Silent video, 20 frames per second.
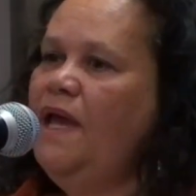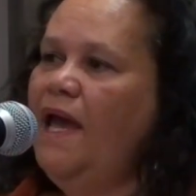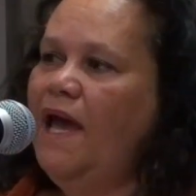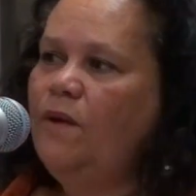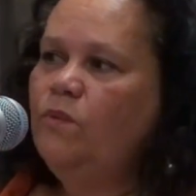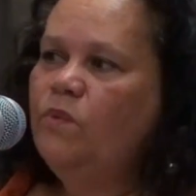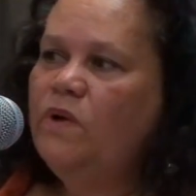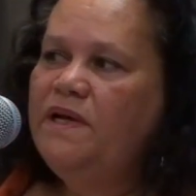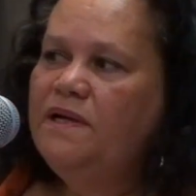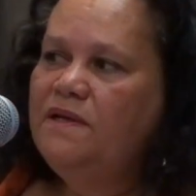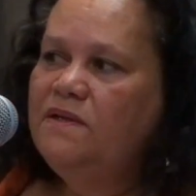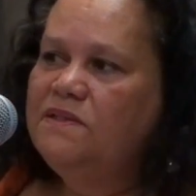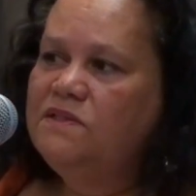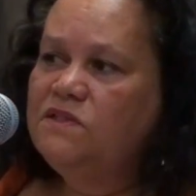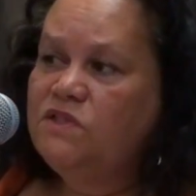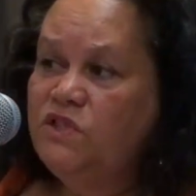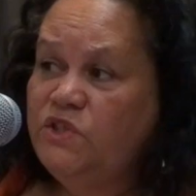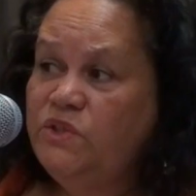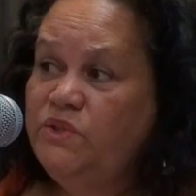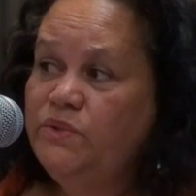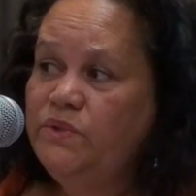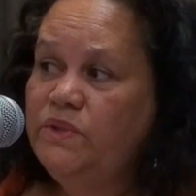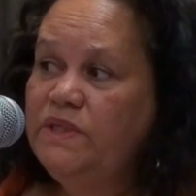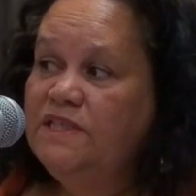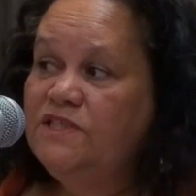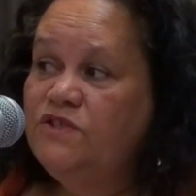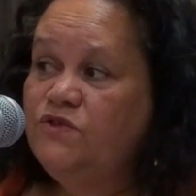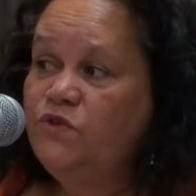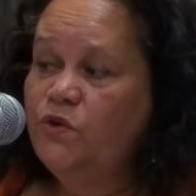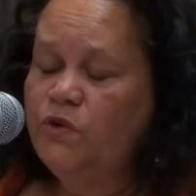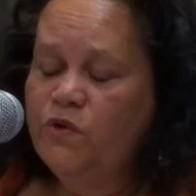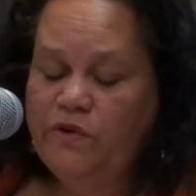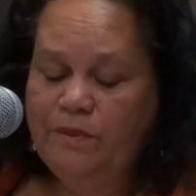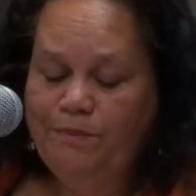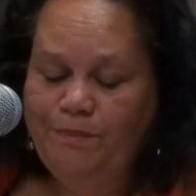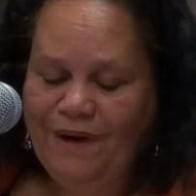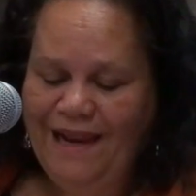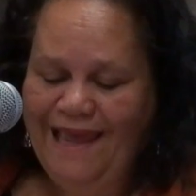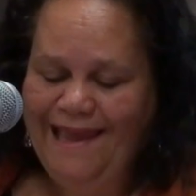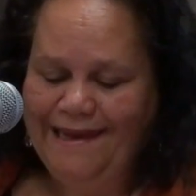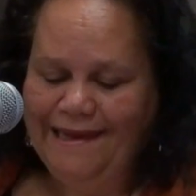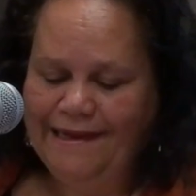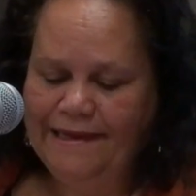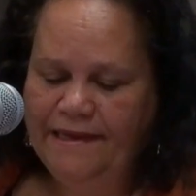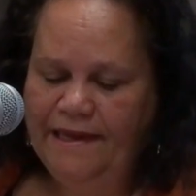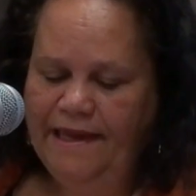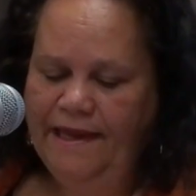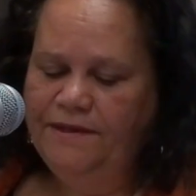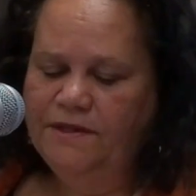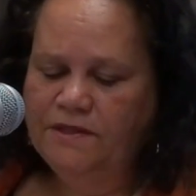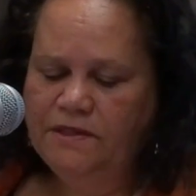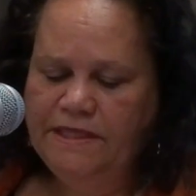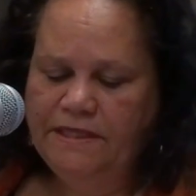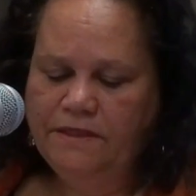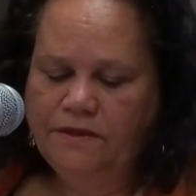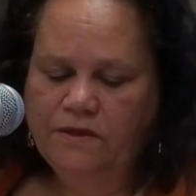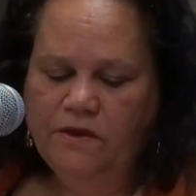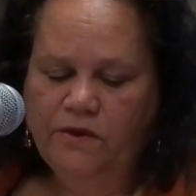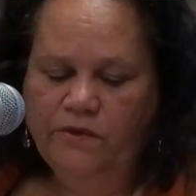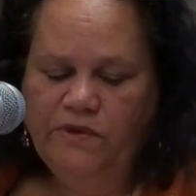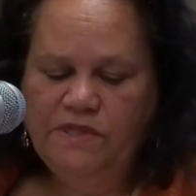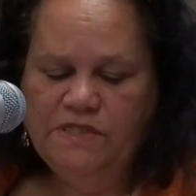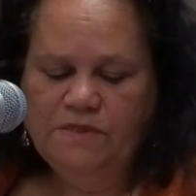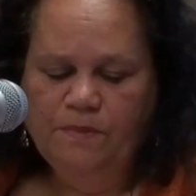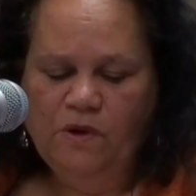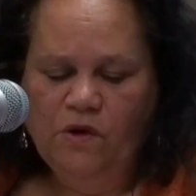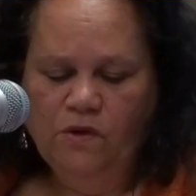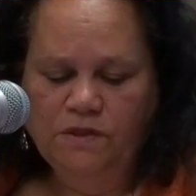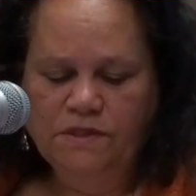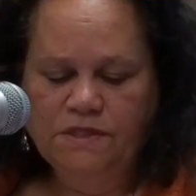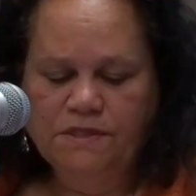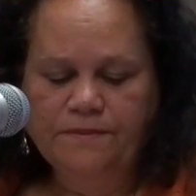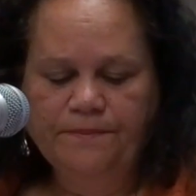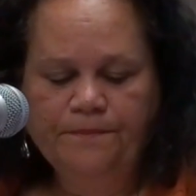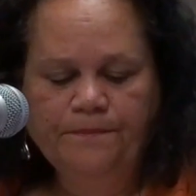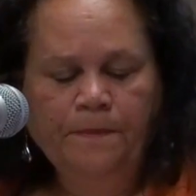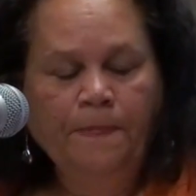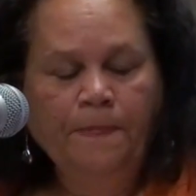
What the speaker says: And what it'll do is draw a blank and you'll get no response.